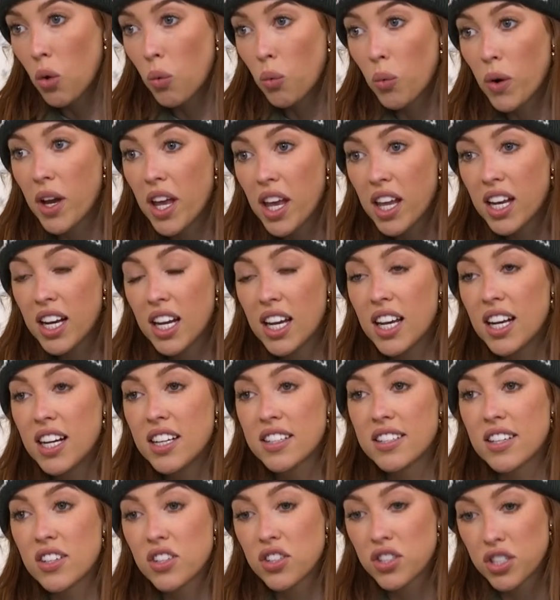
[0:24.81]
When it
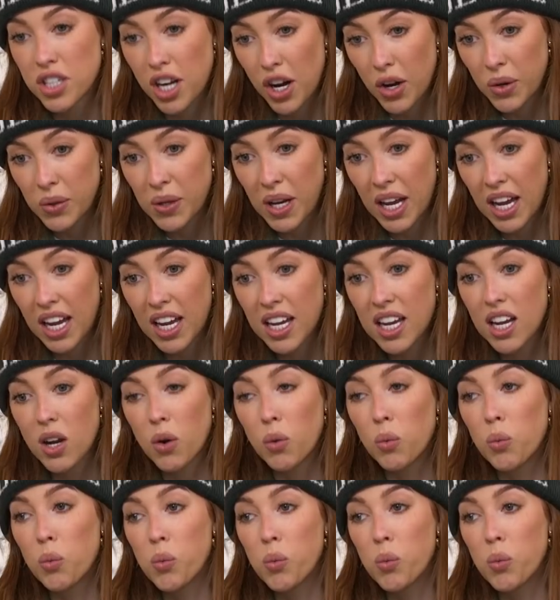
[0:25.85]
is a snow day,